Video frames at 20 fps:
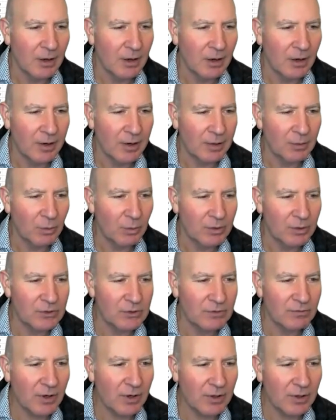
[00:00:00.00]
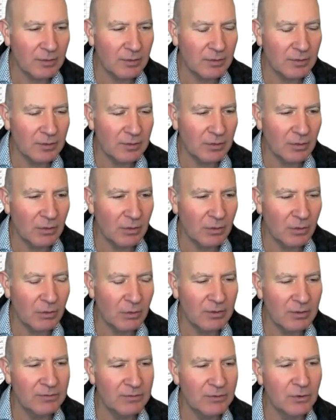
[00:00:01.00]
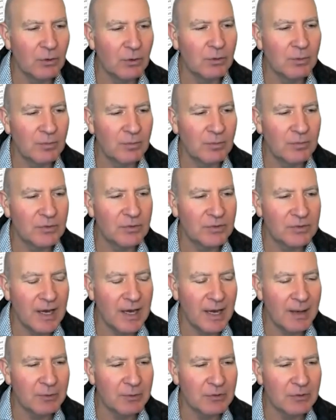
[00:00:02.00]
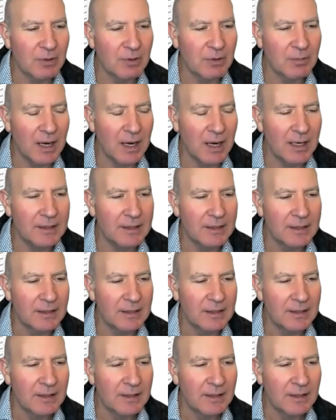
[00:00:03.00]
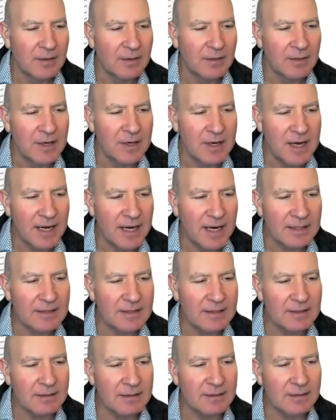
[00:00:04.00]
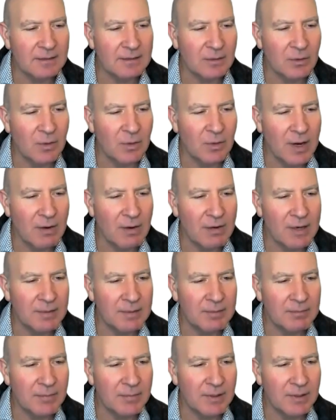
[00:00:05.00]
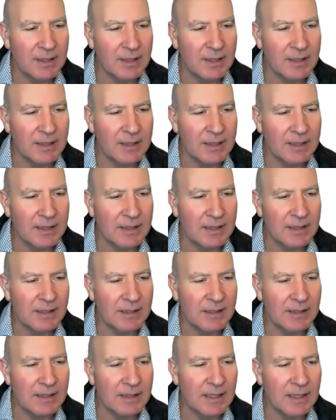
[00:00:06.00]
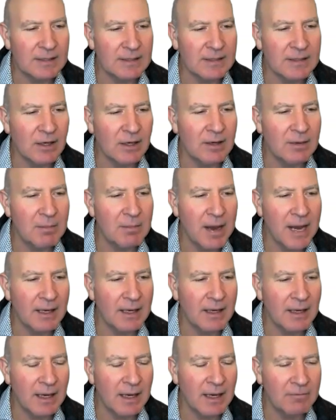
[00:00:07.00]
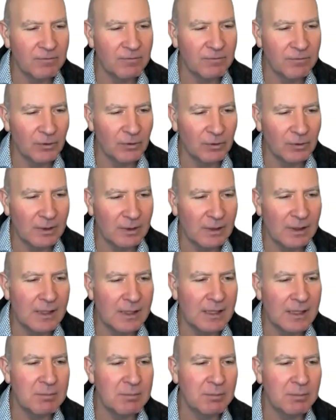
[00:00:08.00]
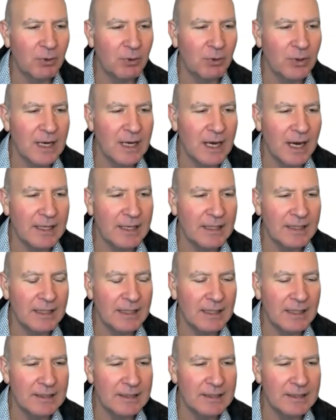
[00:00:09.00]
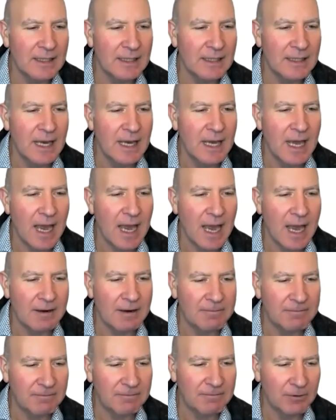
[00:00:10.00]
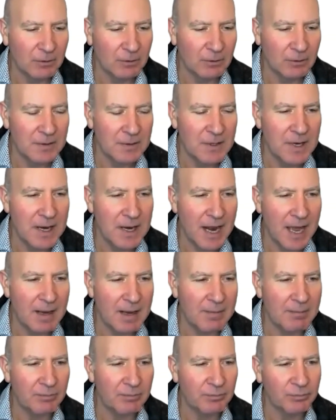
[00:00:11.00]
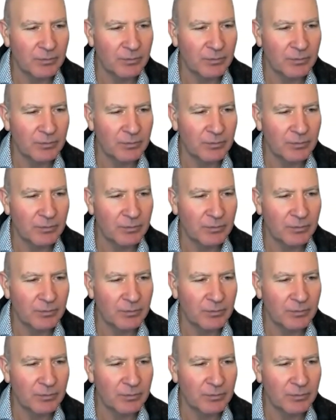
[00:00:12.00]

All right, once you've got all of your tables combined, the next query is going to make a full employee ID list and a full name.